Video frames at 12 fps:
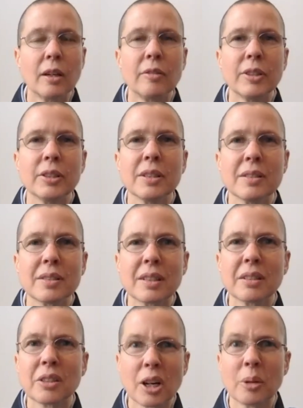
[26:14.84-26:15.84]
Feelings
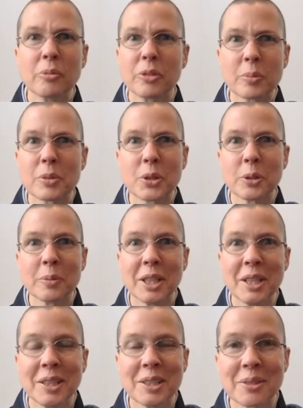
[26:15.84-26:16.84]
can come from so
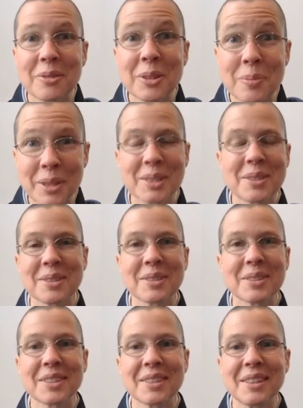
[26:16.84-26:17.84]
many different
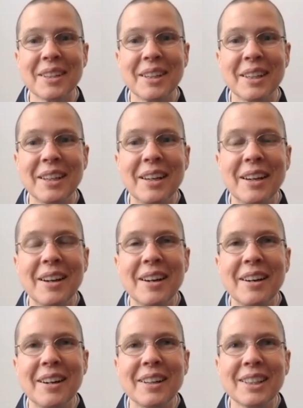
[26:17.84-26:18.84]
places.
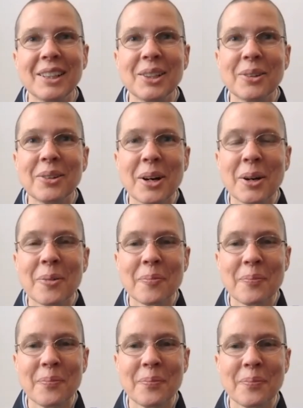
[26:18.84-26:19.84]

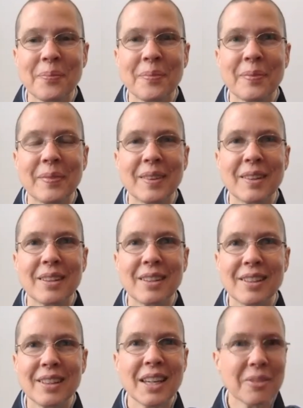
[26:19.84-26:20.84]
From
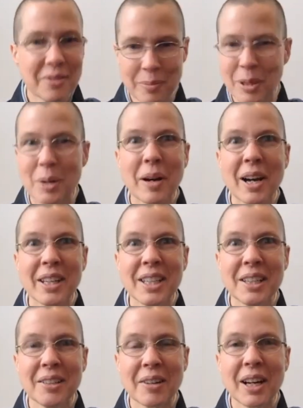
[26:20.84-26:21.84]
our
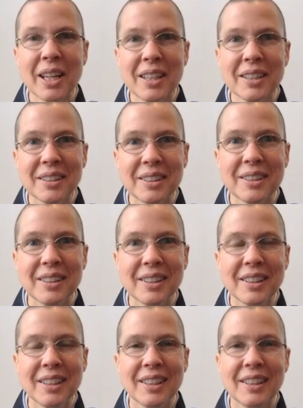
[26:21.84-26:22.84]
body, right?
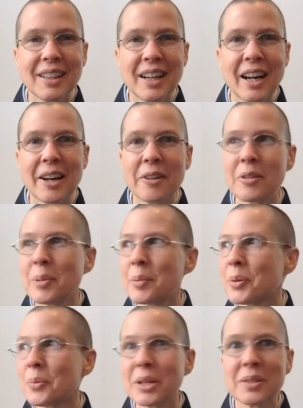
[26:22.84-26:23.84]
I
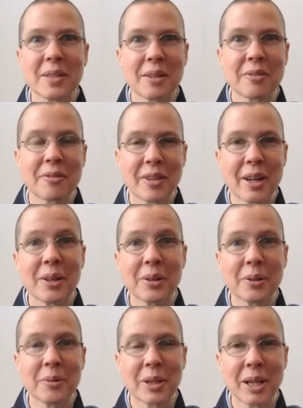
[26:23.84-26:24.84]
remember once I
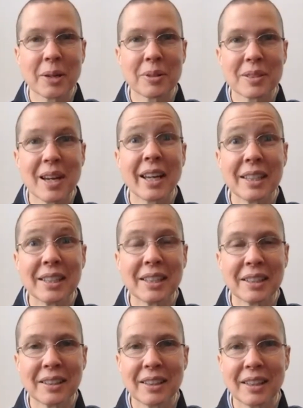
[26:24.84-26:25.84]
fell when I was
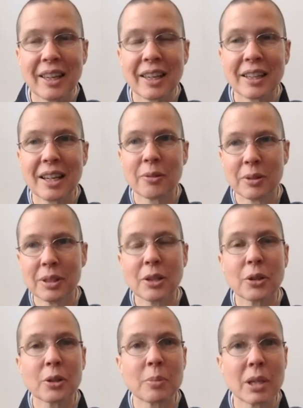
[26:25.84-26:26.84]
hiking and I really
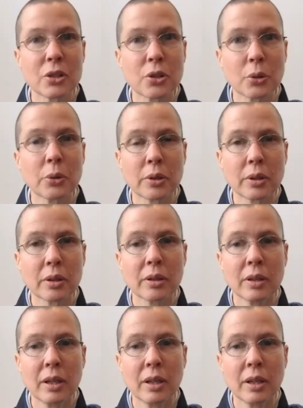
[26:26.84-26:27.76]
hurt my shoulder.